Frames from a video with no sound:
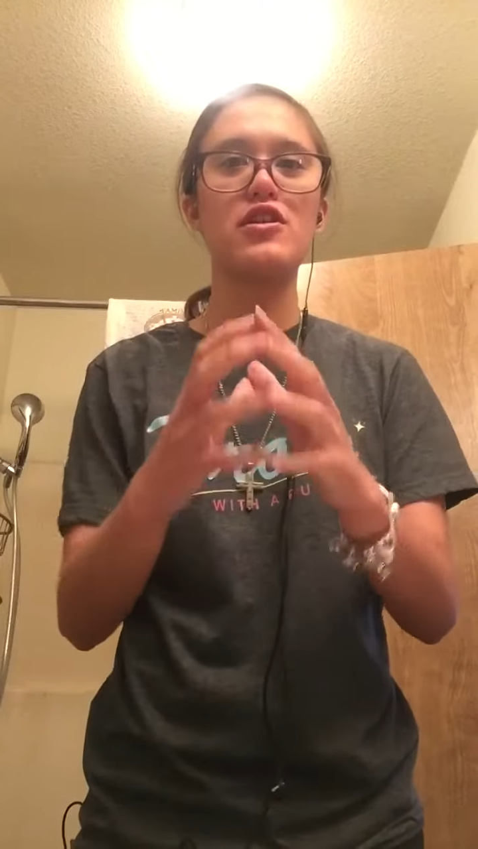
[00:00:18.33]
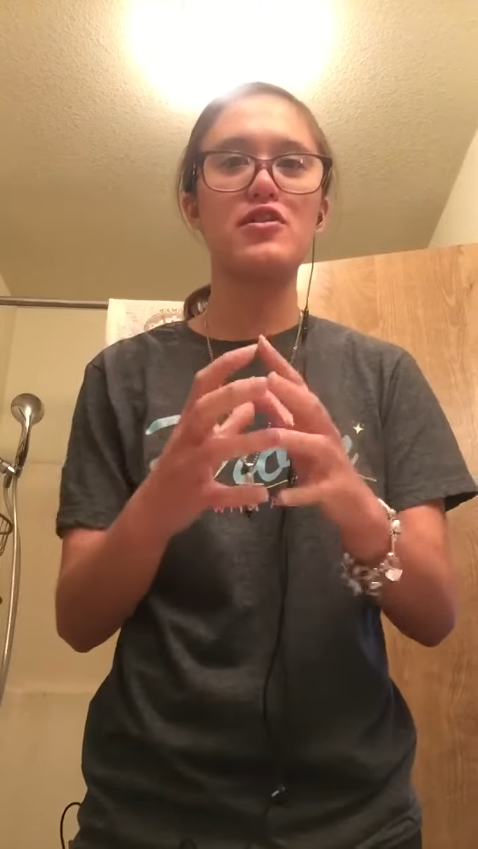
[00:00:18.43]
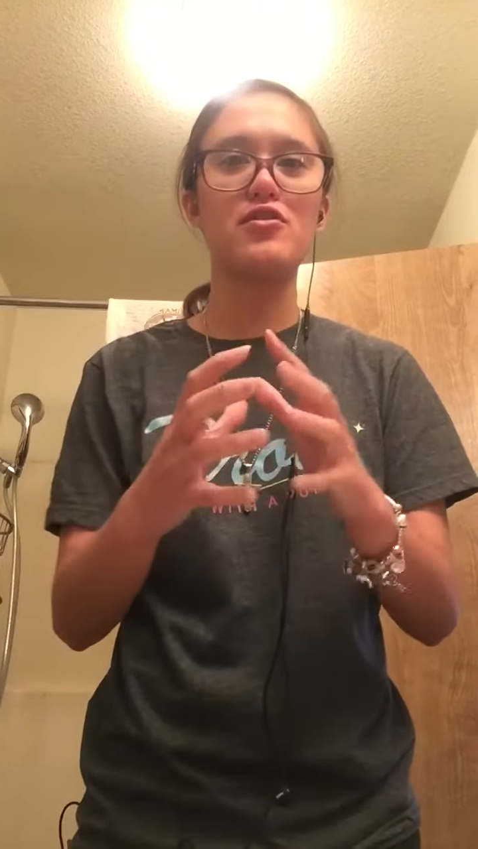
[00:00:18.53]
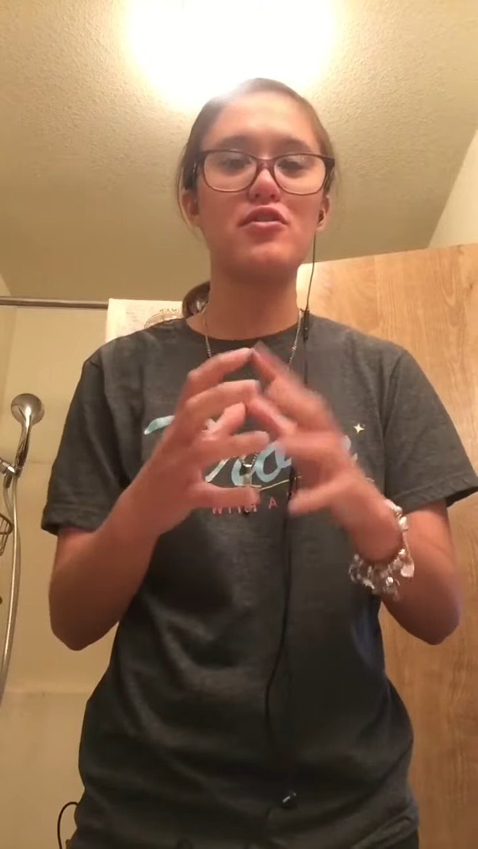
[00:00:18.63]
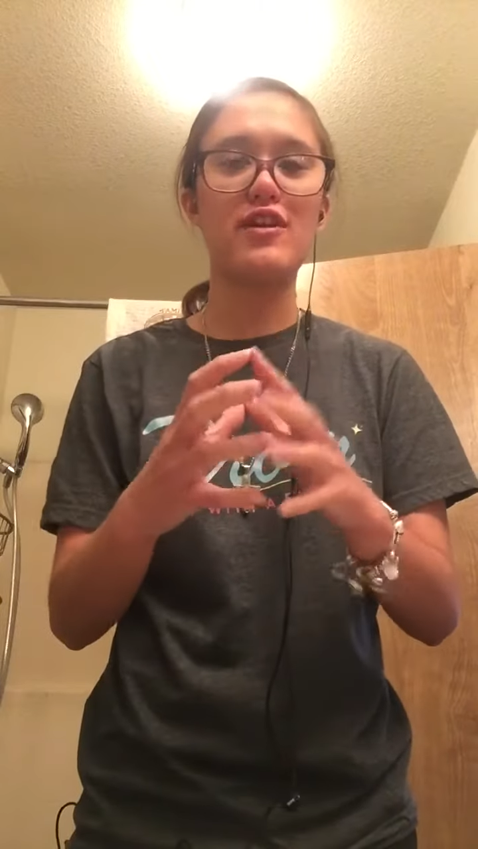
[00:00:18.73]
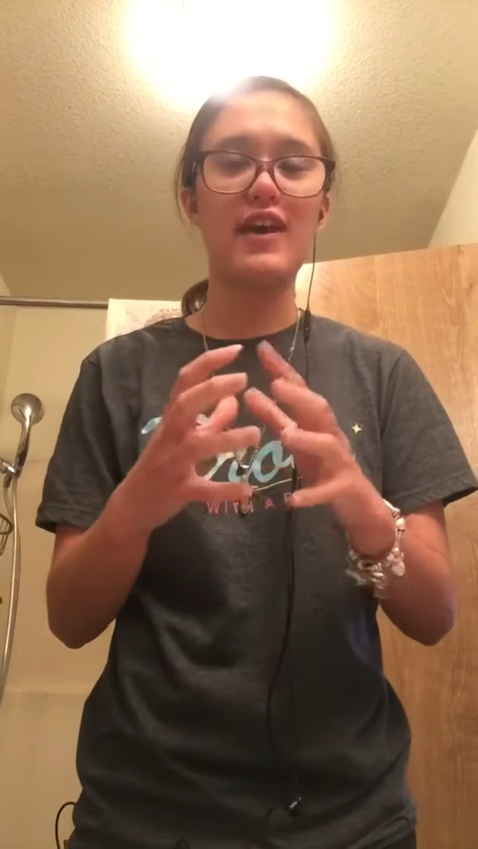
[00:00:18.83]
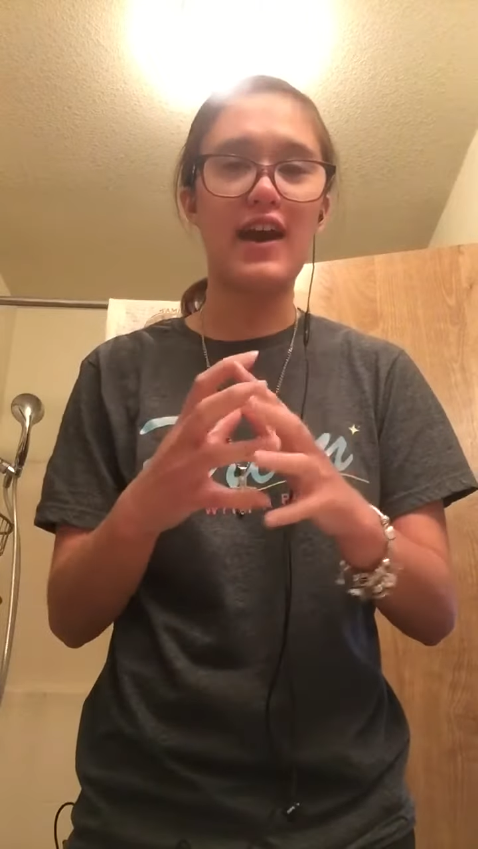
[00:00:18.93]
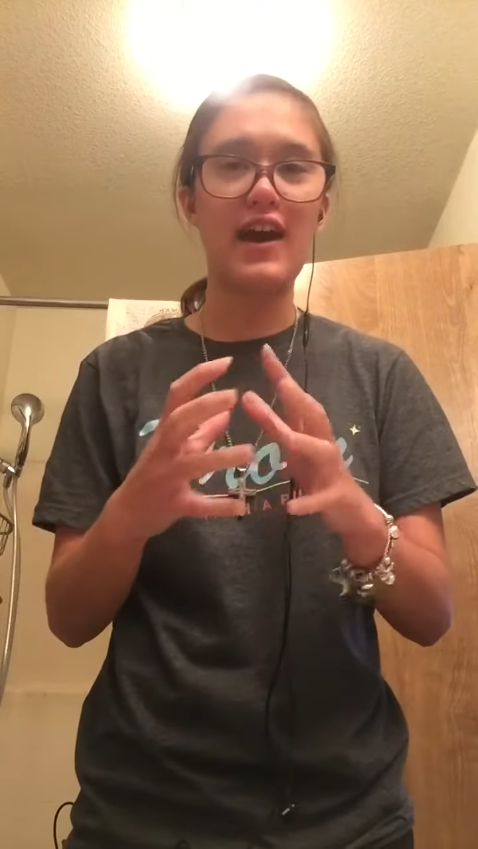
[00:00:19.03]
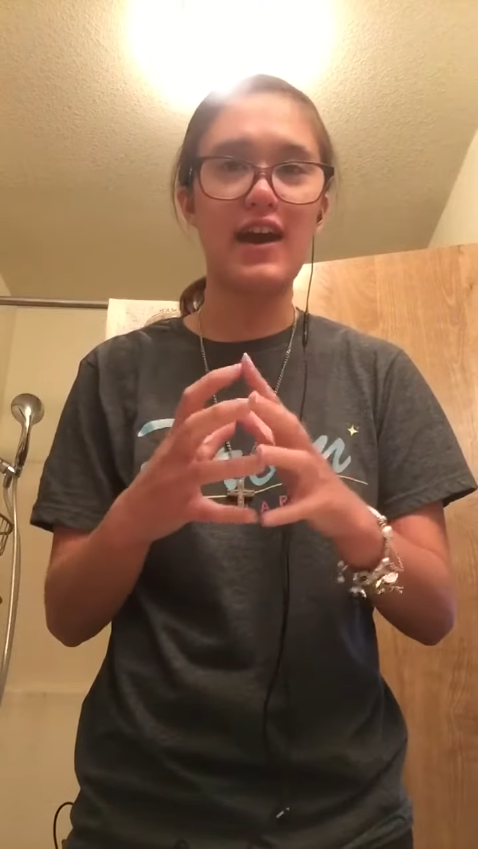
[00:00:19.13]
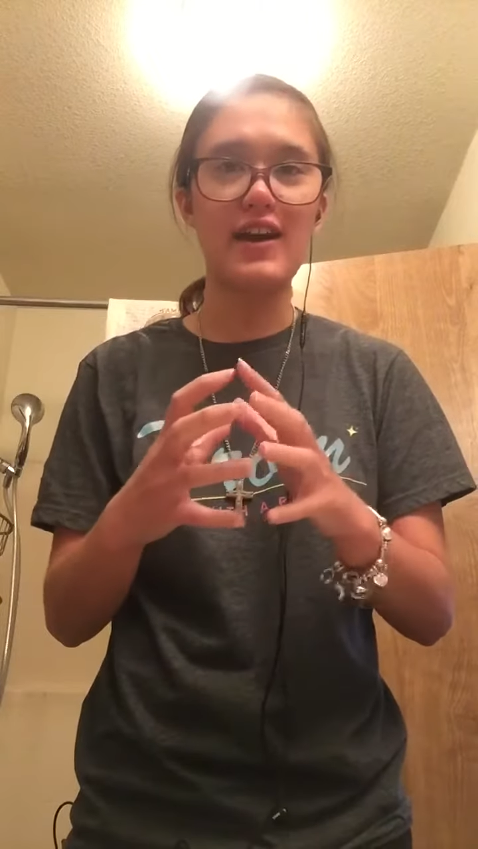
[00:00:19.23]
you
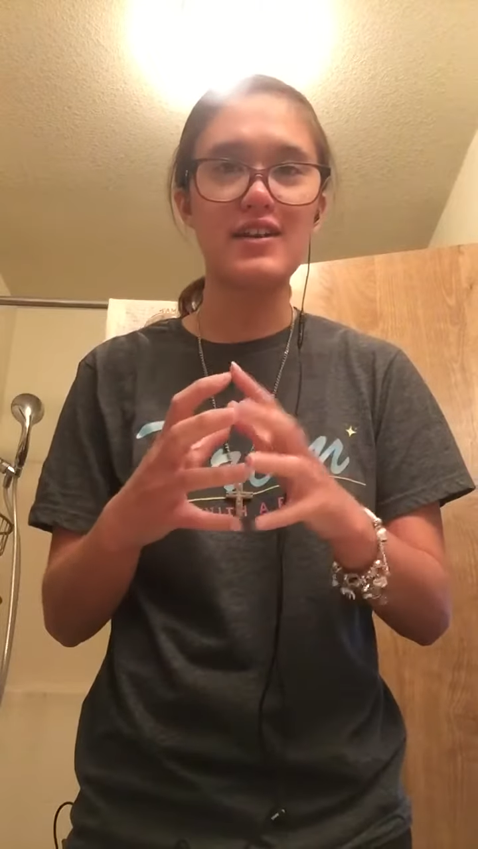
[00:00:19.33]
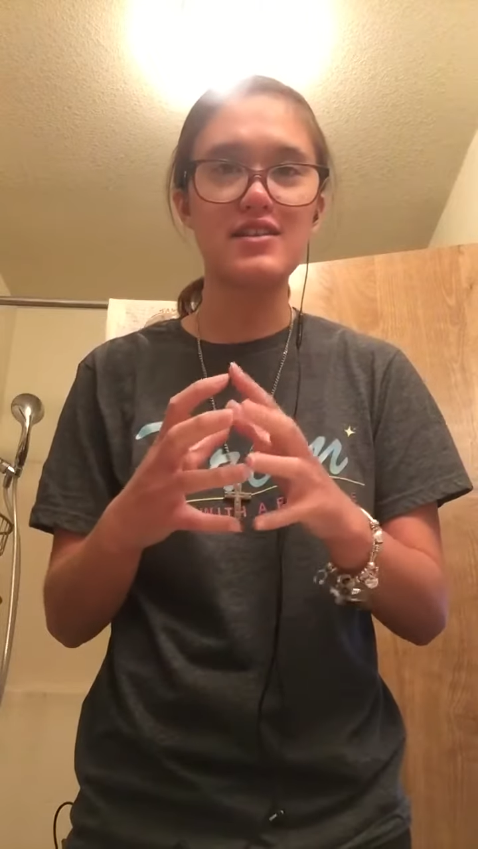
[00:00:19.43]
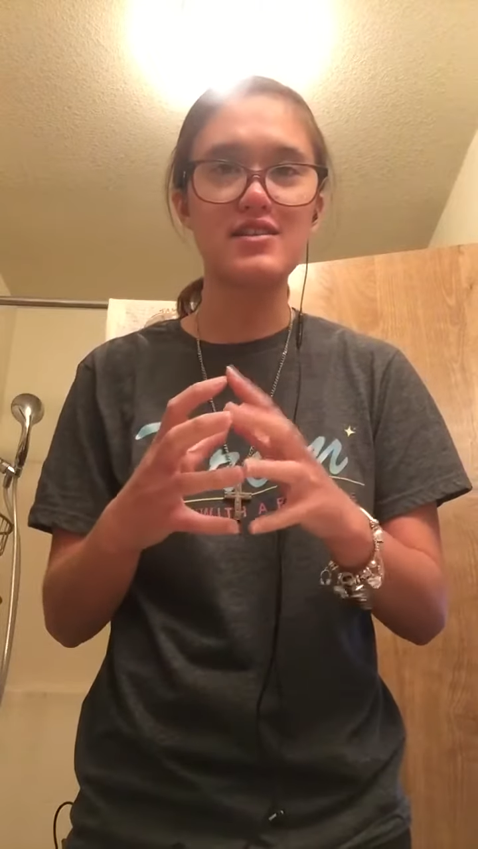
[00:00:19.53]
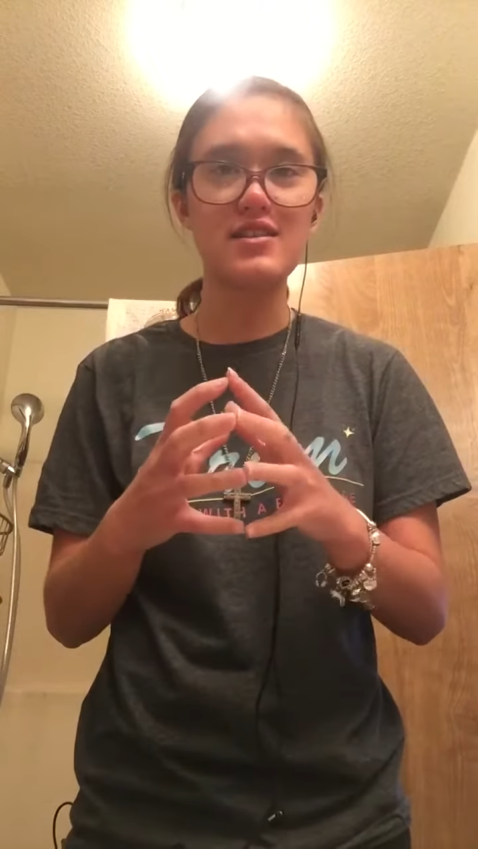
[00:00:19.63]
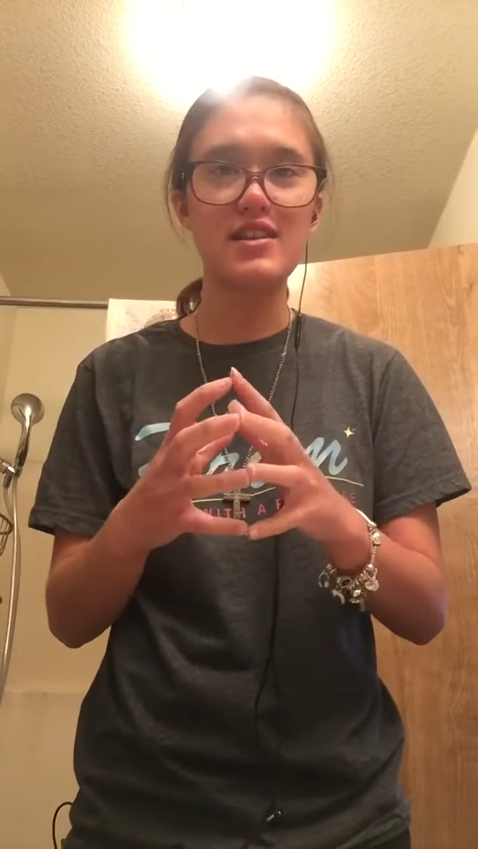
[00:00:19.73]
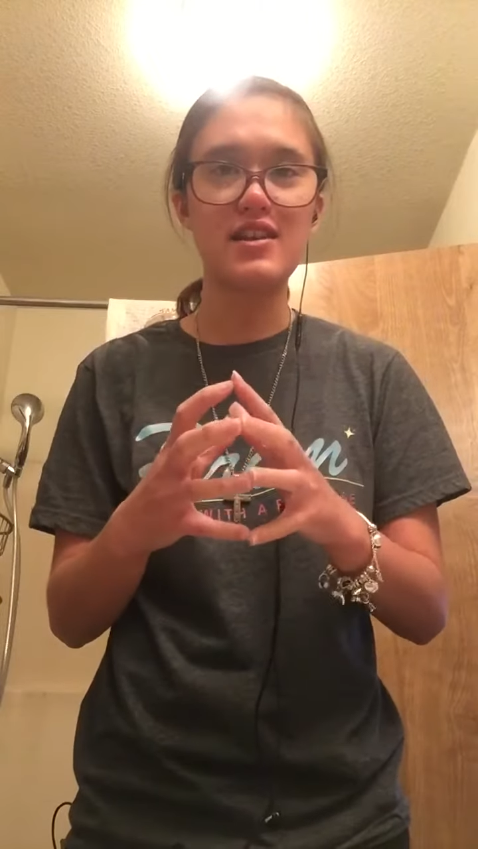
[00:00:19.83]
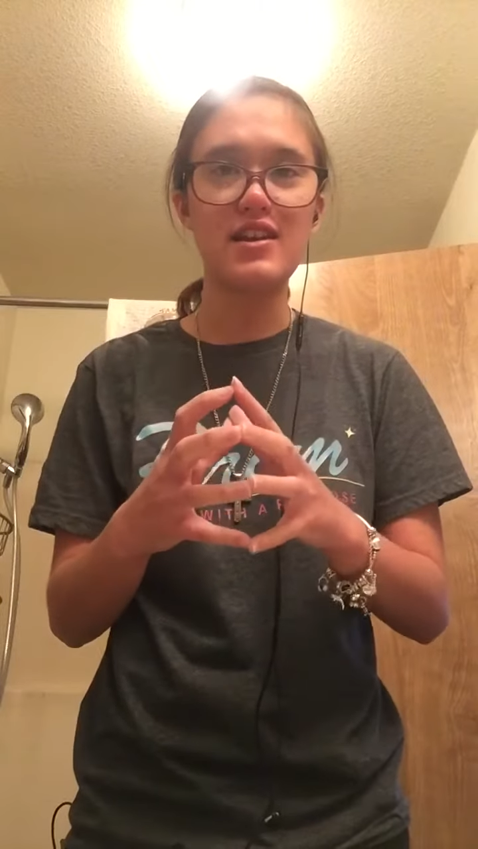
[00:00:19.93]
guys.